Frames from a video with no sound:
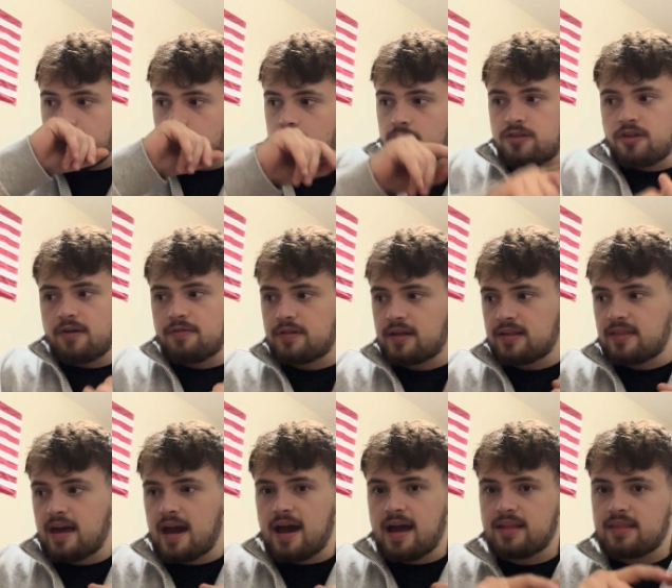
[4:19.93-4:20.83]
stuff like
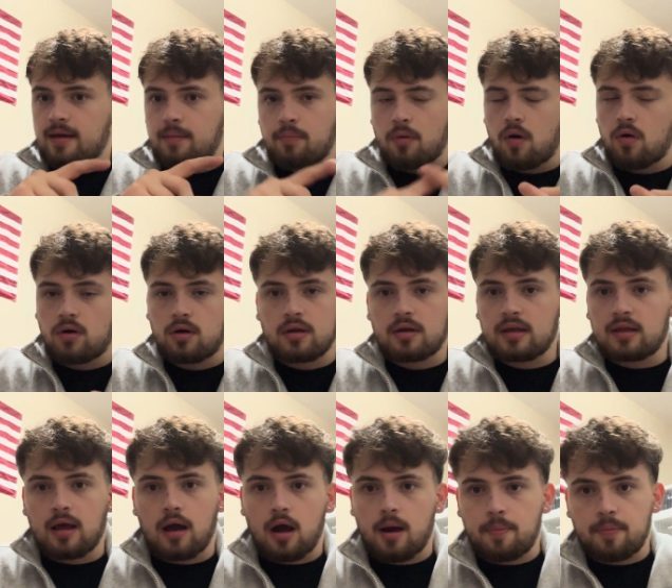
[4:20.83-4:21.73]
that. They broke
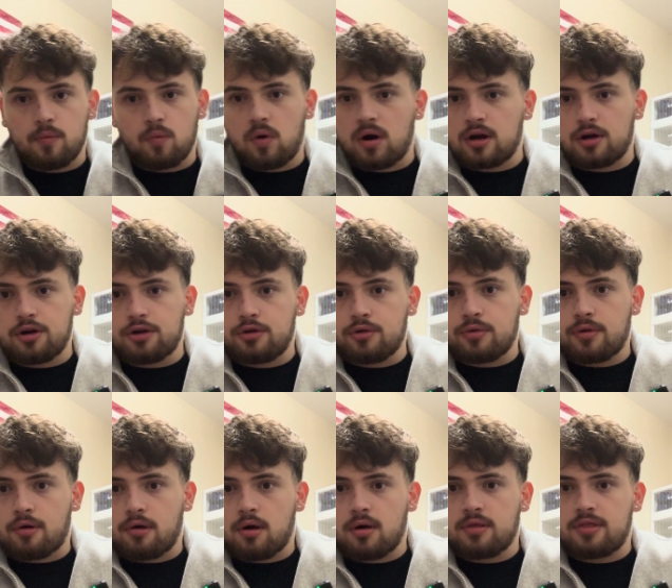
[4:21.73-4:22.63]
up and wanted to do
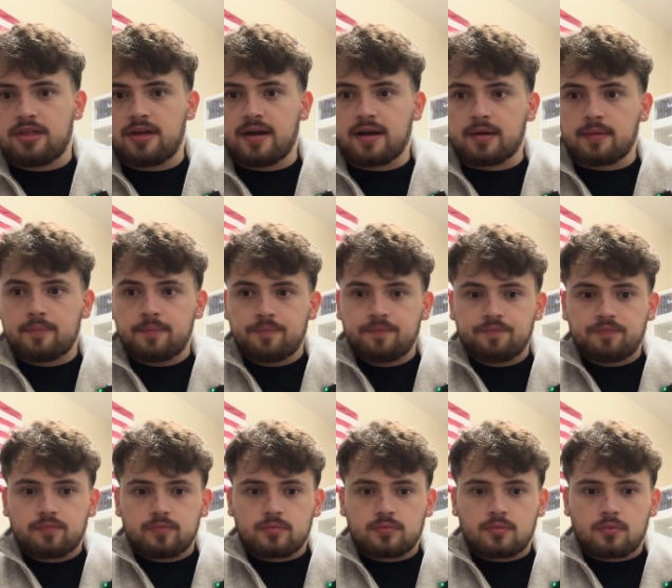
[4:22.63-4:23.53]
their own thing.
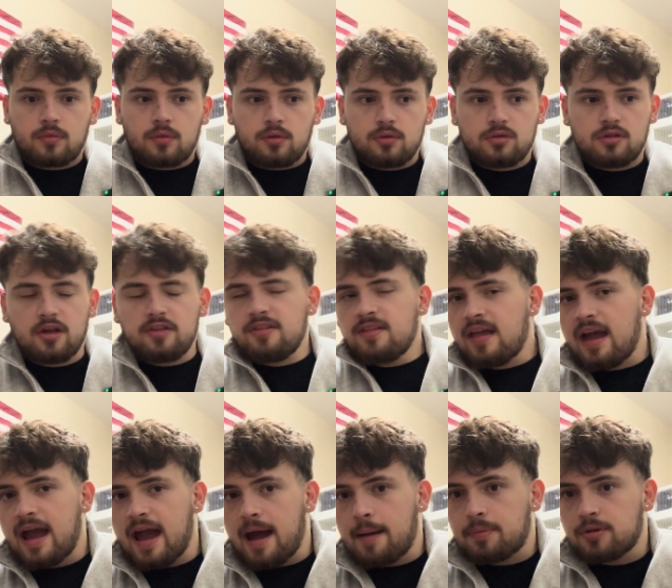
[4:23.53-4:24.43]
Doesn't
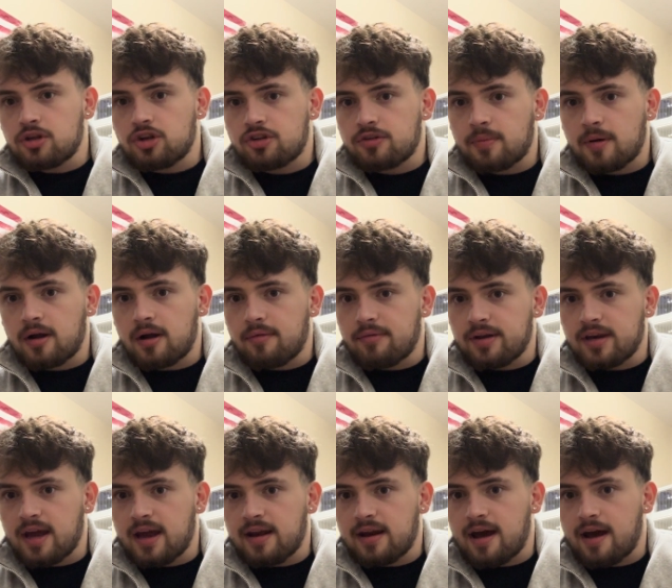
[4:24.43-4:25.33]
that happen just about every
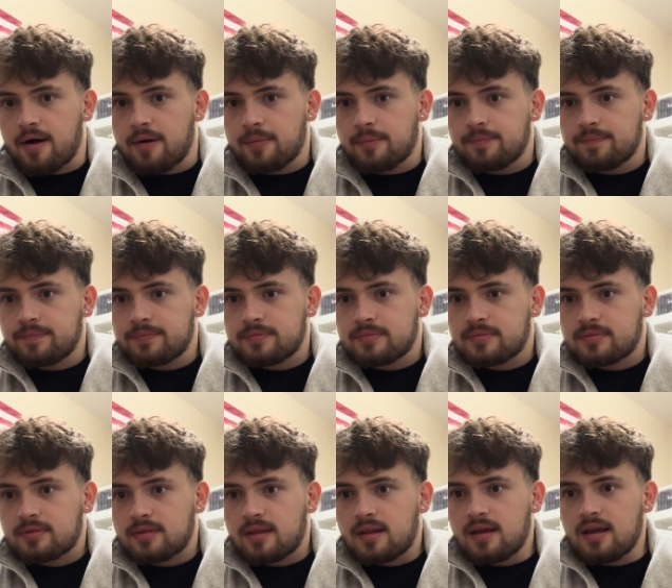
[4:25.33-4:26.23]
day now?
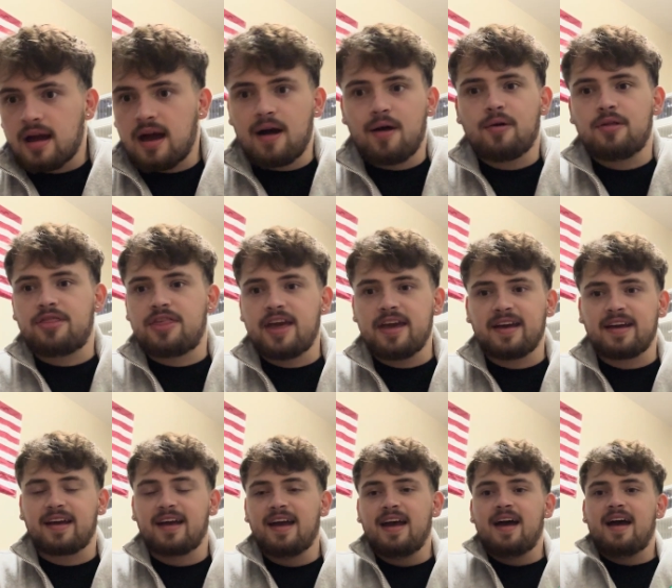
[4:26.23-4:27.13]
I don't
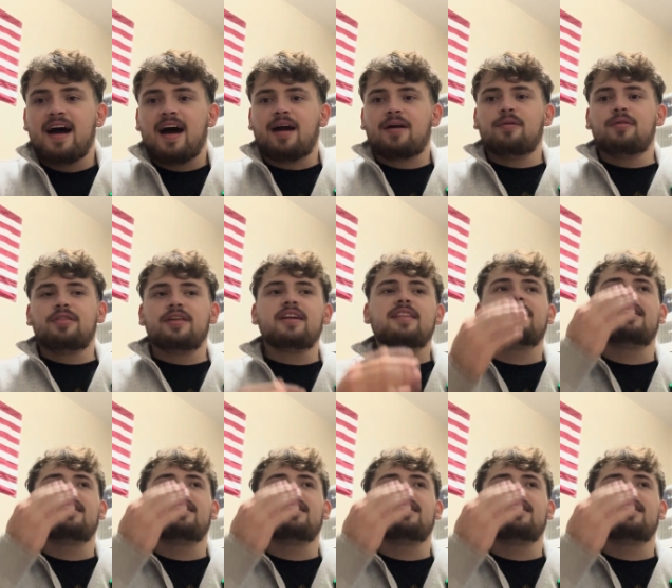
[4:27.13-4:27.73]
think I don't think